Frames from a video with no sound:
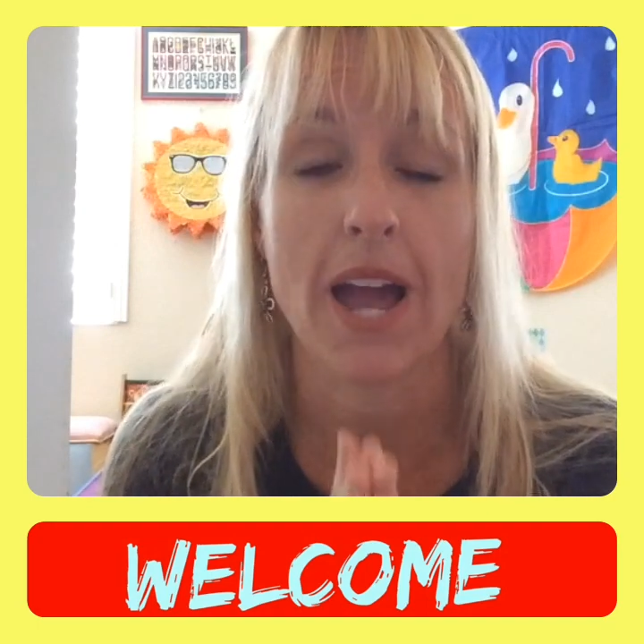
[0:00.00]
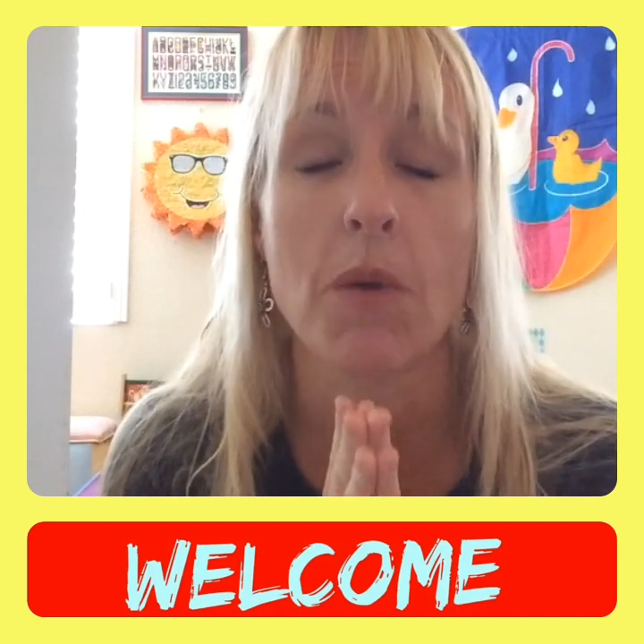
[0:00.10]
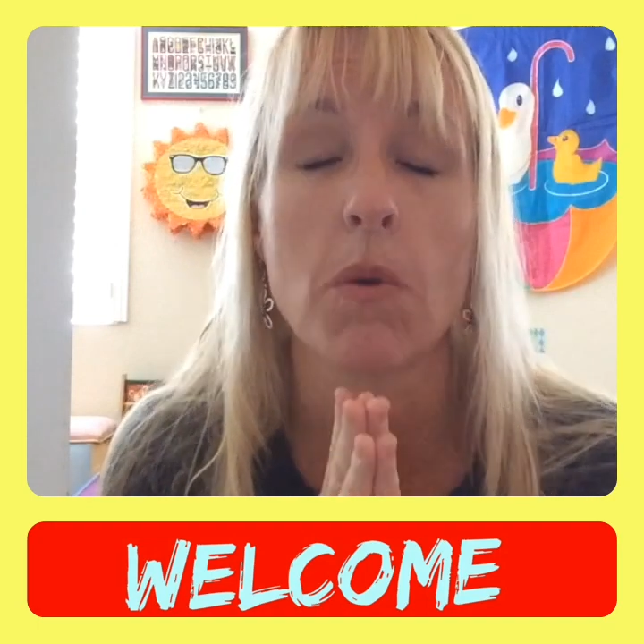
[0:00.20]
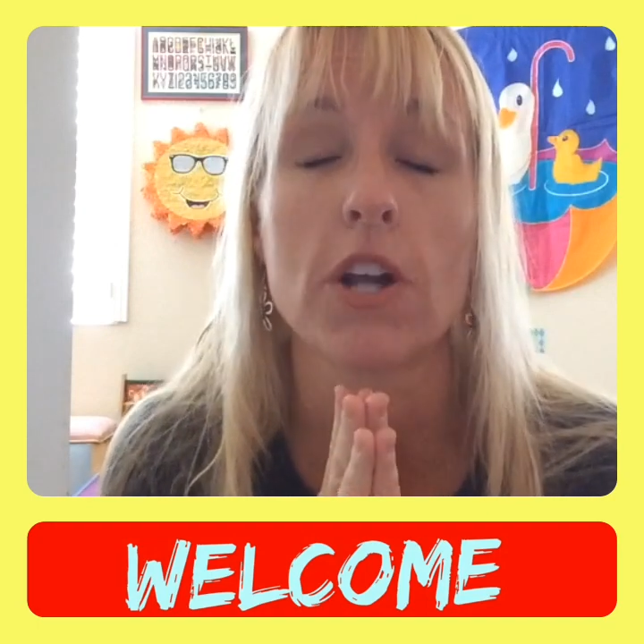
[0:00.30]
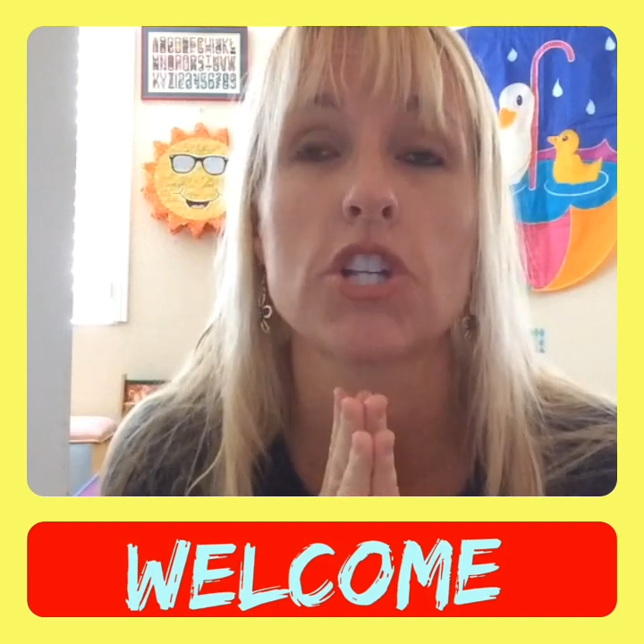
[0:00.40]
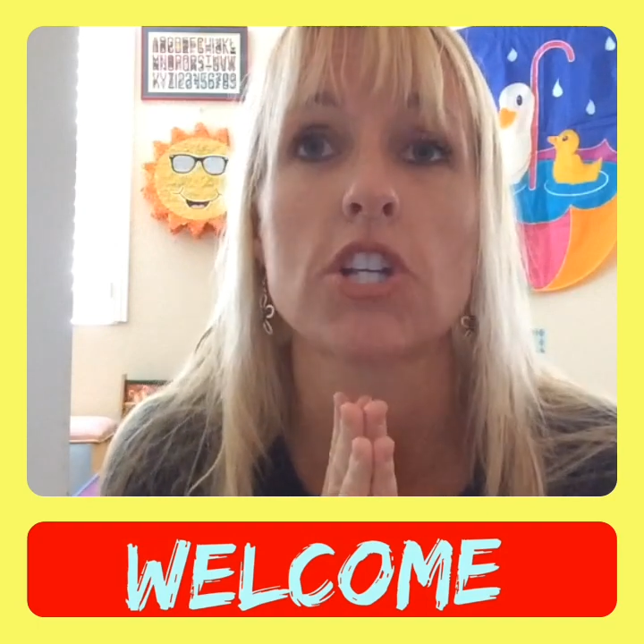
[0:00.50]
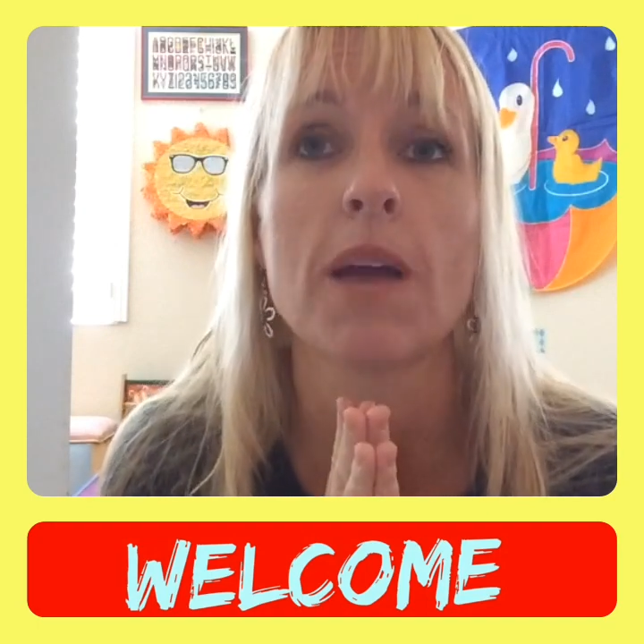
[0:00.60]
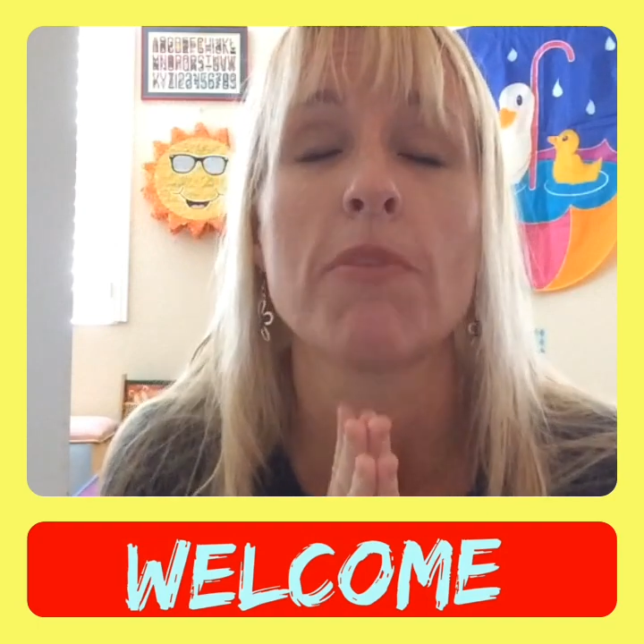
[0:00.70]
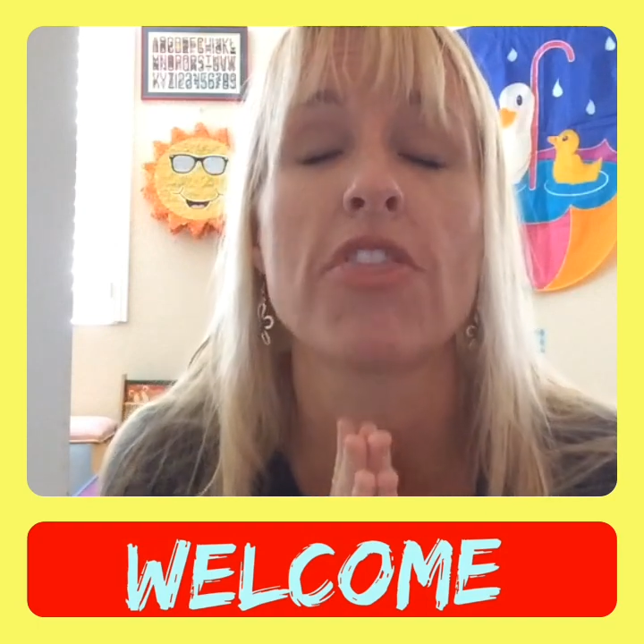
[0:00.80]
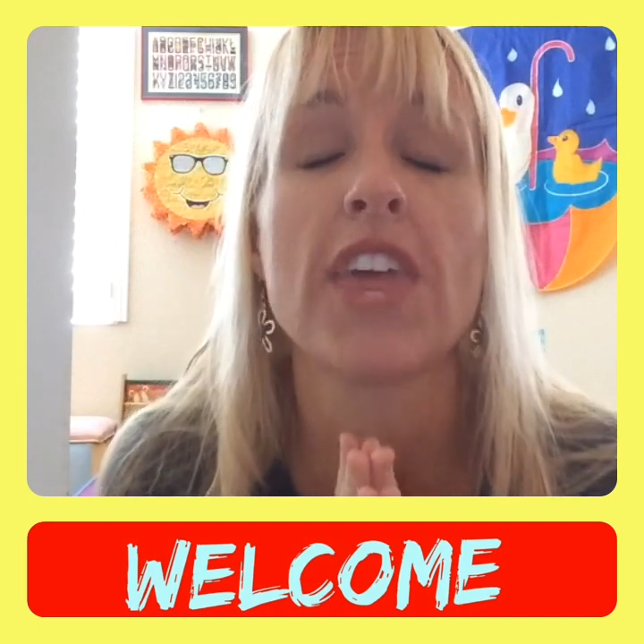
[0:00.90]
I
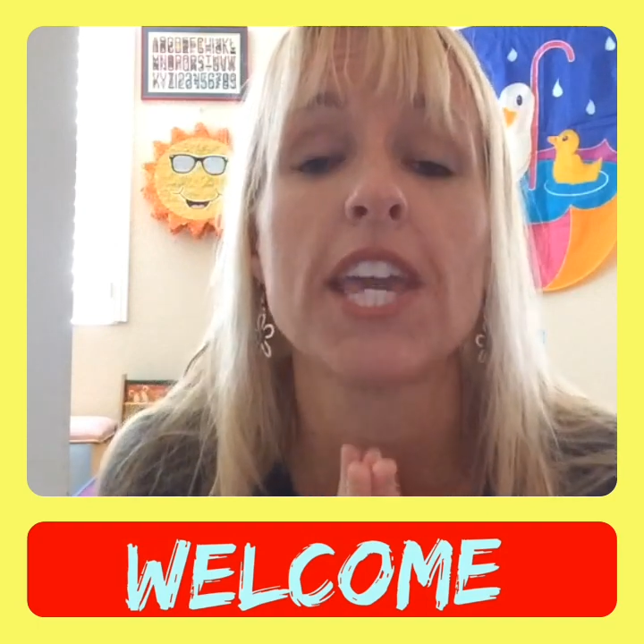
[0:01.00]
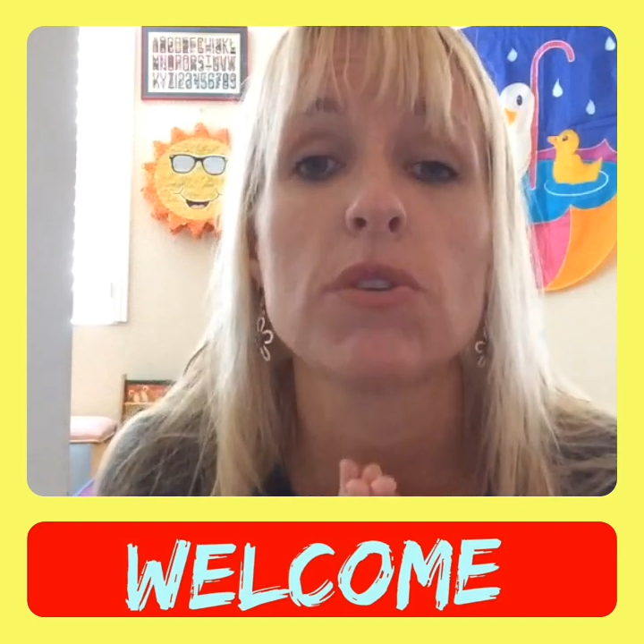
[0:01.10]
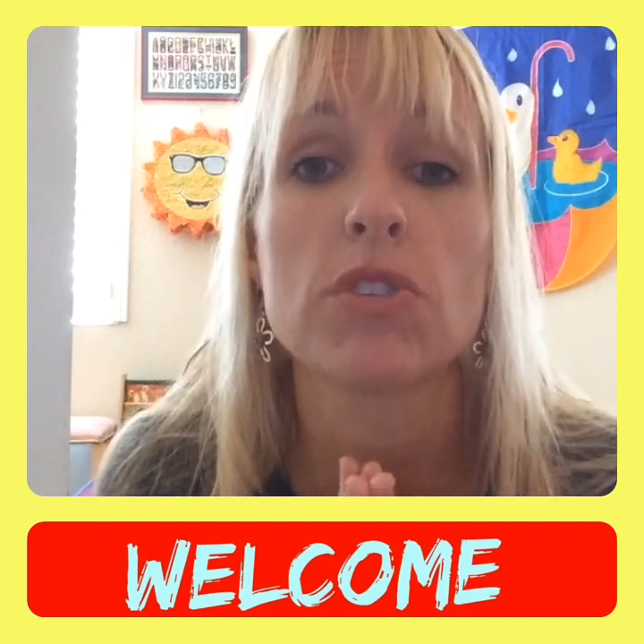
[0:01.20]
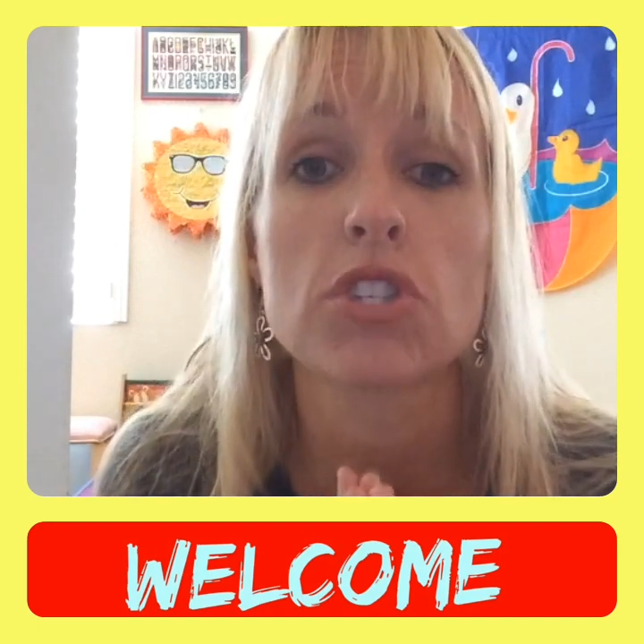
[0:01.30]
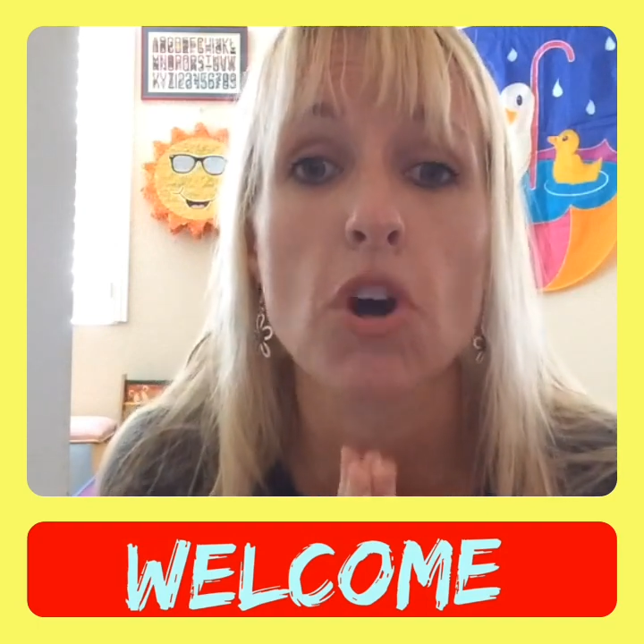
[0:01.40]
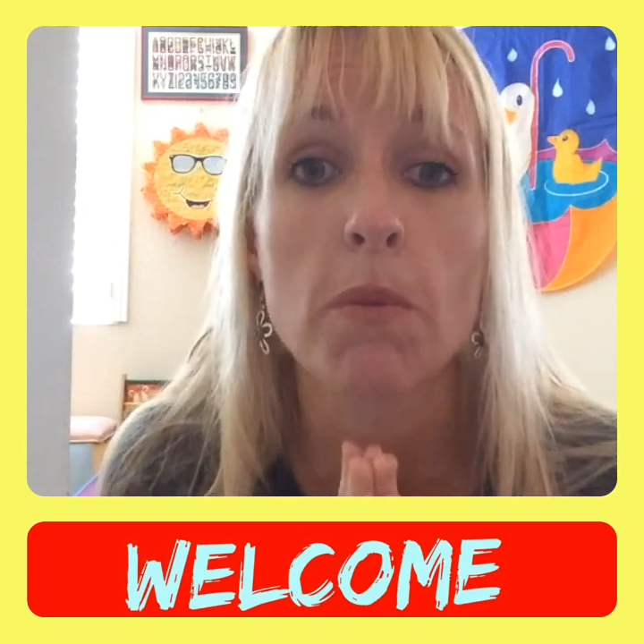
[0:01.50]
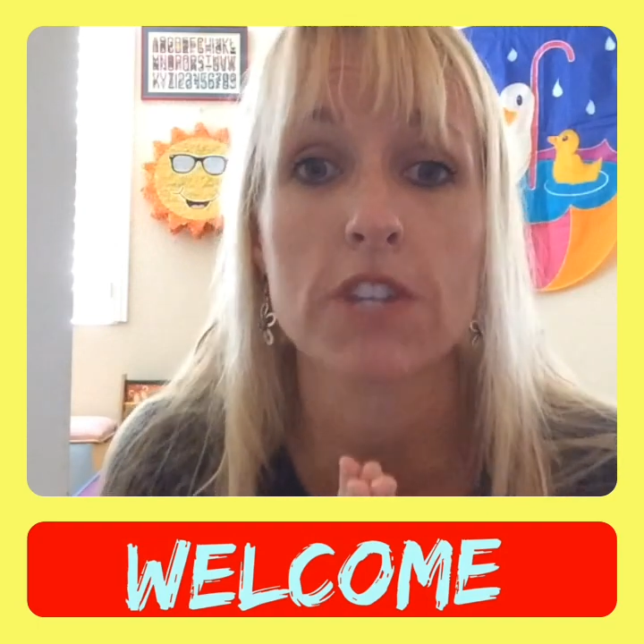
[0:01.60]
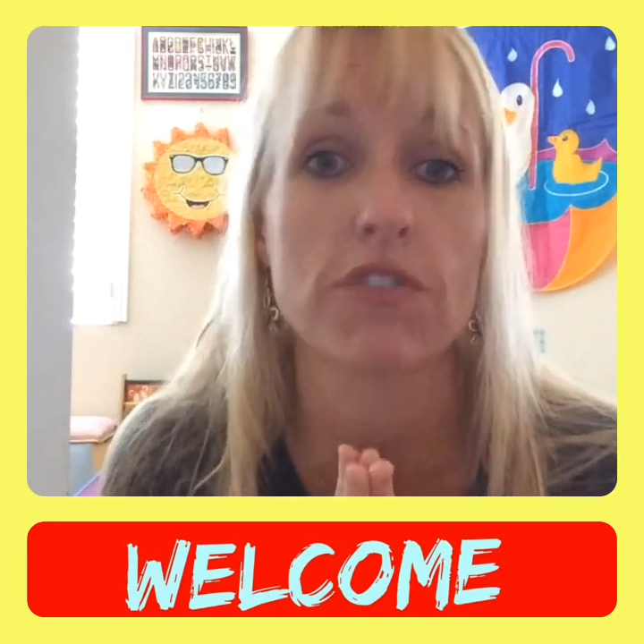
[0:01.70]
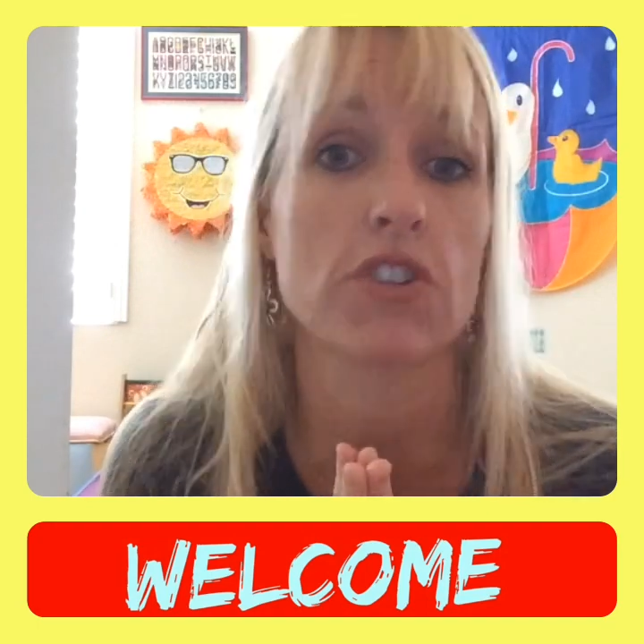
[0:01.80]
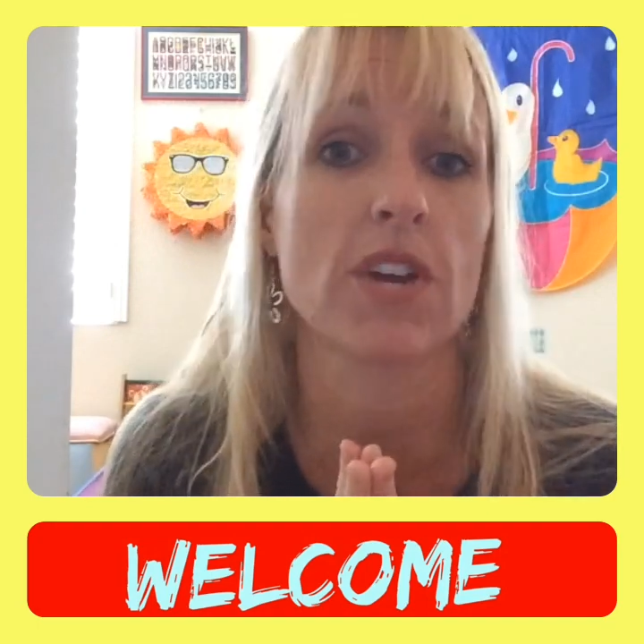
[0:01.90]
thank you so
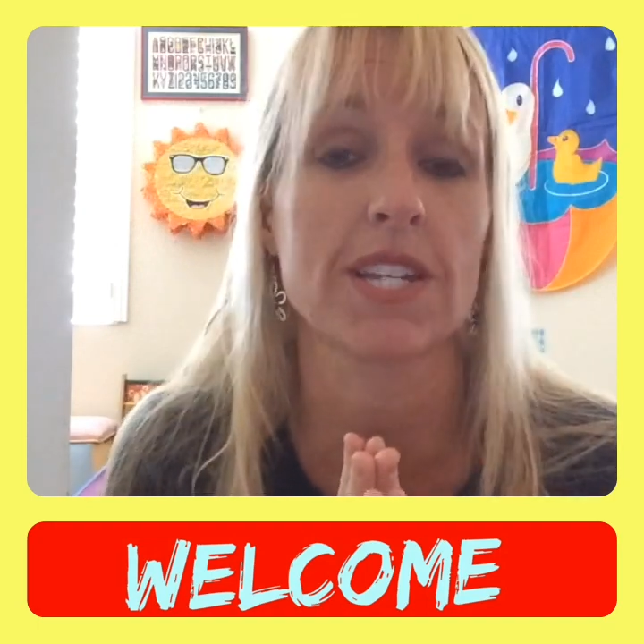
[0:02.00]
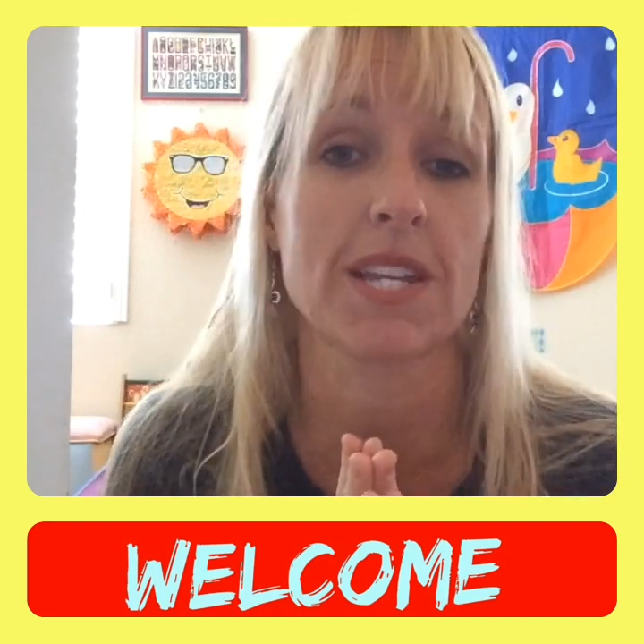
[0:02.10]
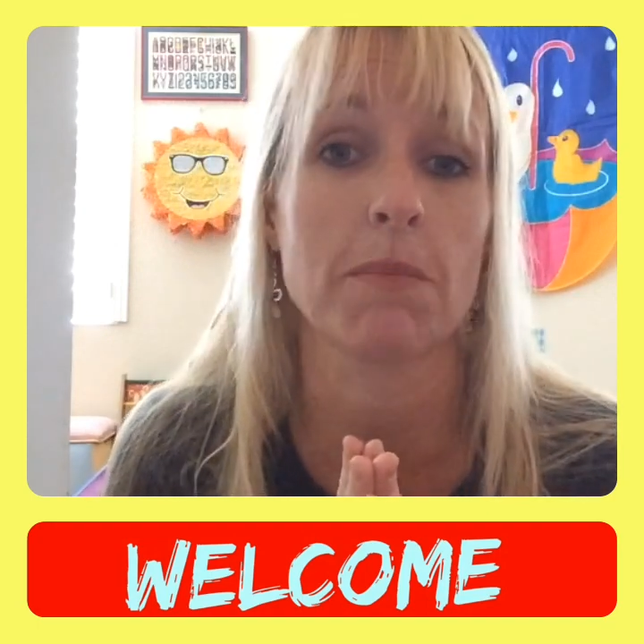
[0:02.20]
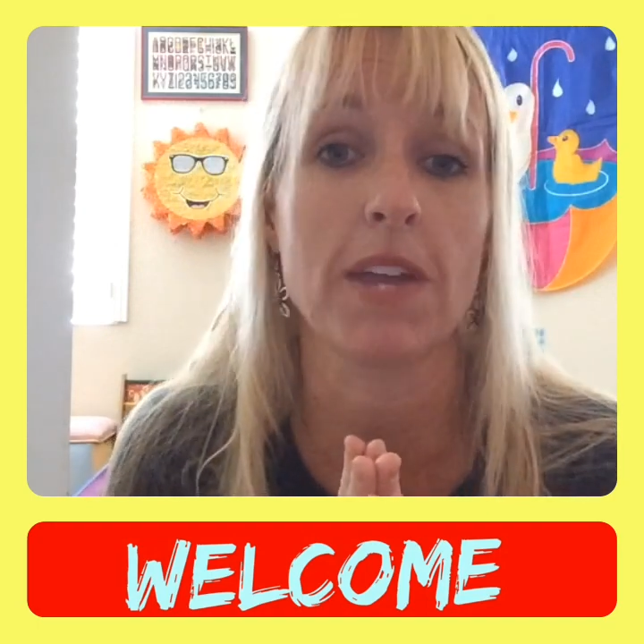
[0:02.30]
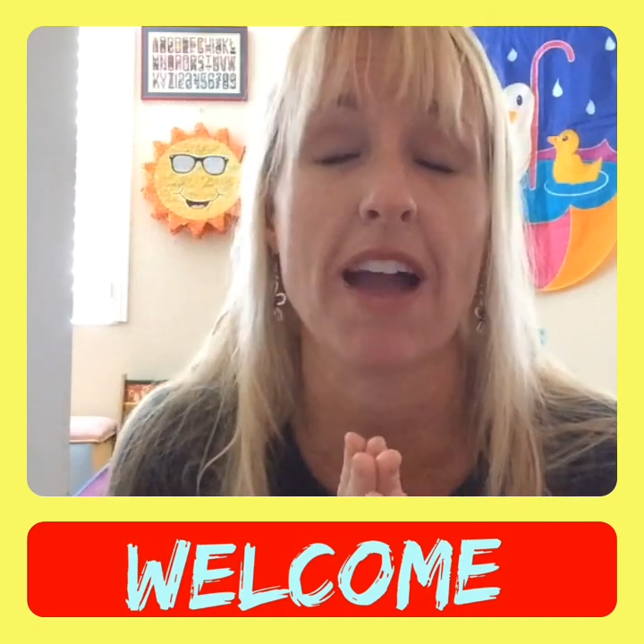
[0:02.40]
much for trusting me.